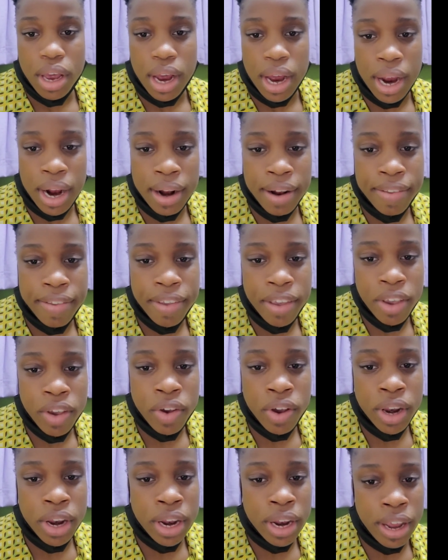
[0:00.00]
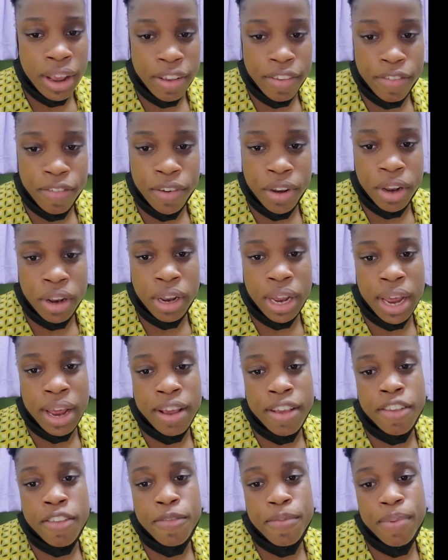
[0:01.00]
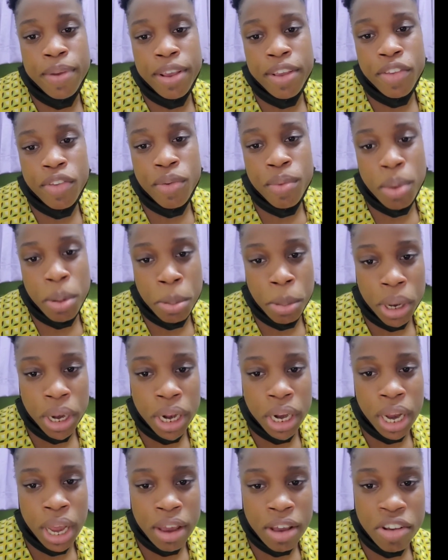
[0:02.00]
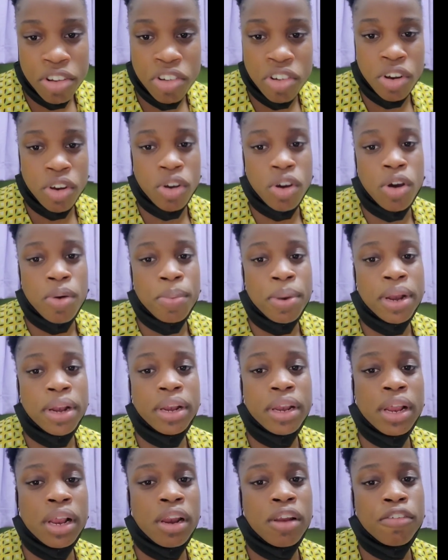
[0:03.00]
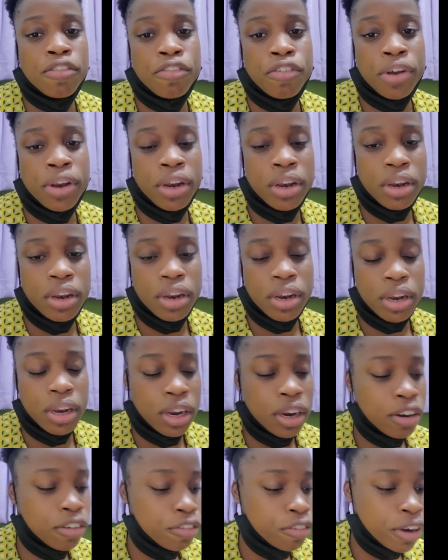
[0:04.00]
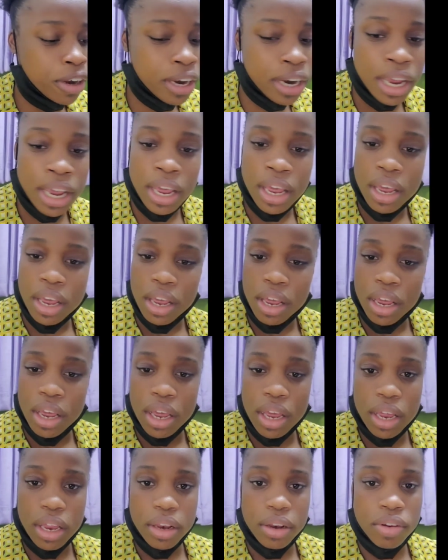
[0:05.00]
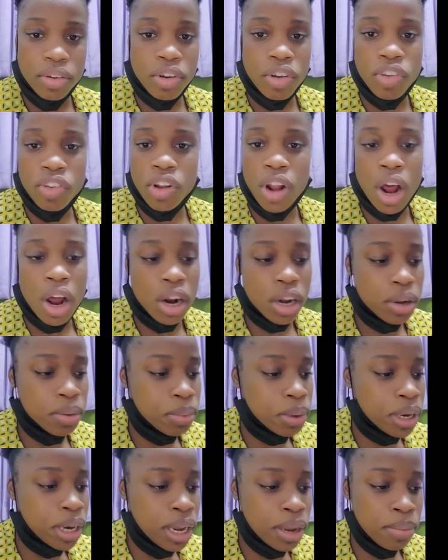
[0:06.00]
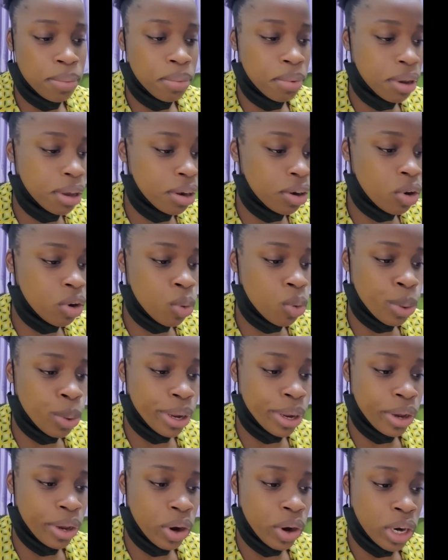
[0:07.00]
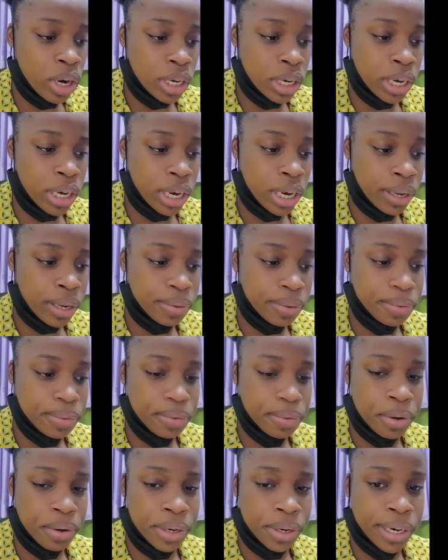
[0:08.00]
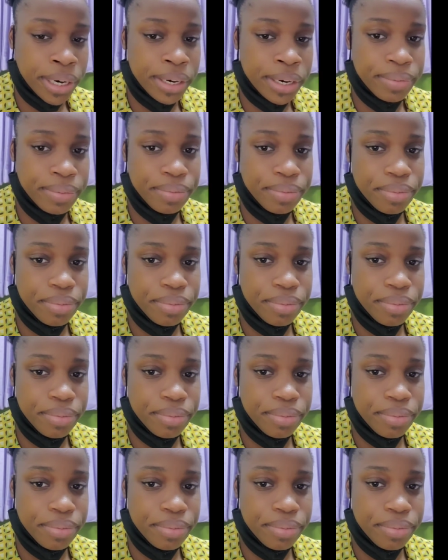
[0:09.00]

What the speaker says: I'll see you in the next video guys. Please remember to like, share, comment, tell a friend to tell a friend, and just talk to me. Let me know what y'all think. Alright,